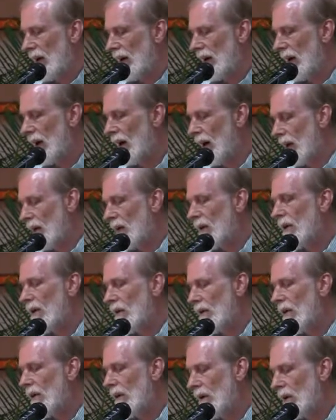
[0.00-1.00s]

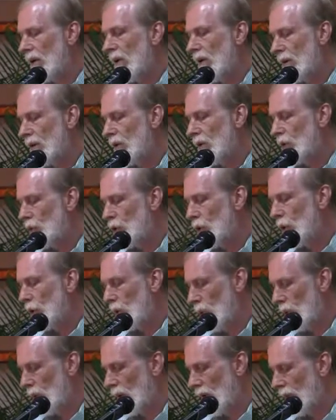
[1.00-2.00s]
to
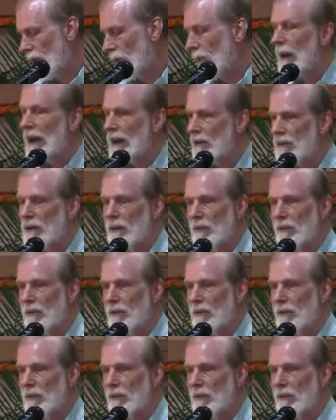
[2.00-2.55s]
the rest